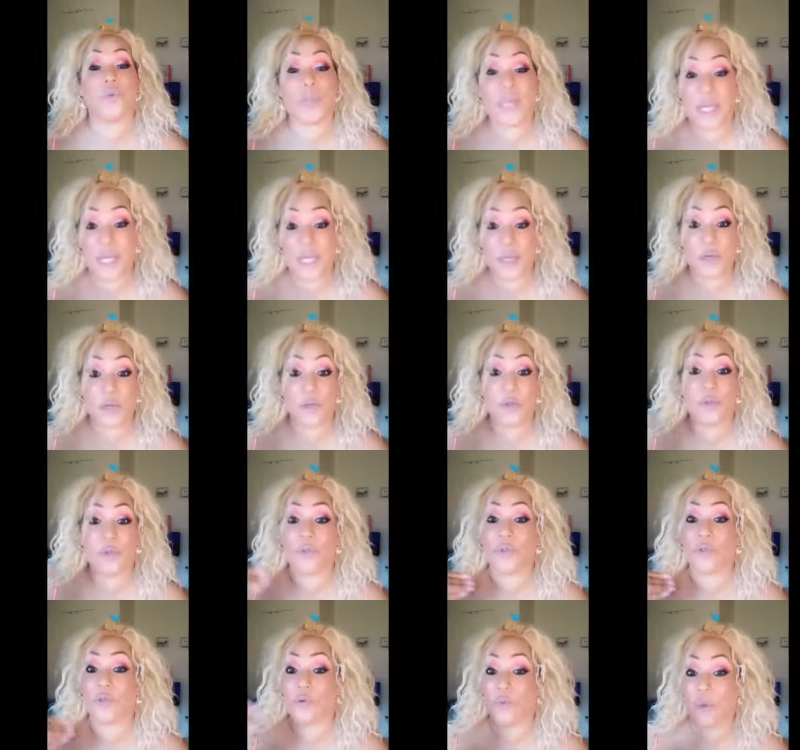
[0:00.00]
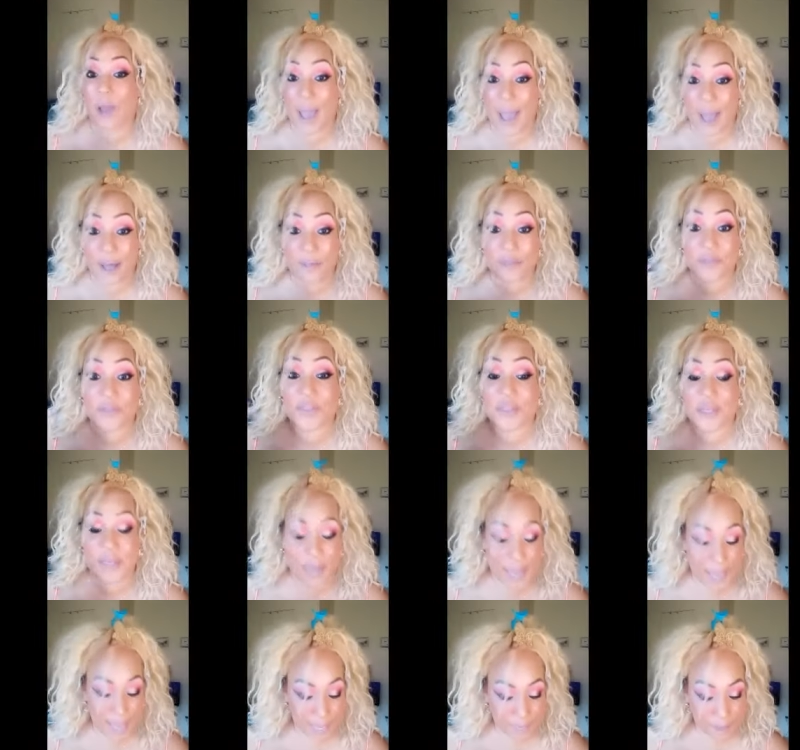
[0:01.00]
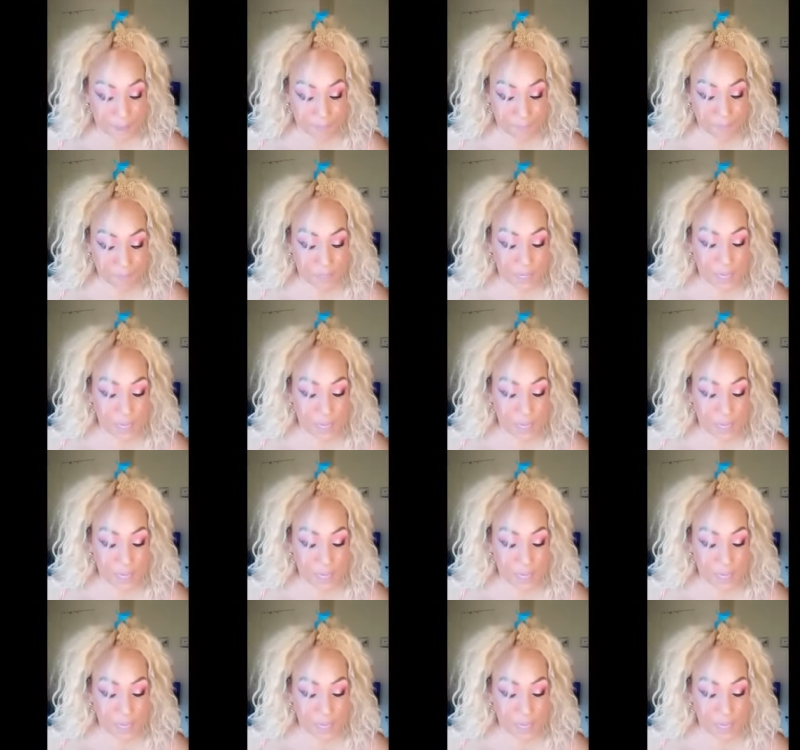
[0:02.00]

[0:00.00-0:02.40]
need throughout the day.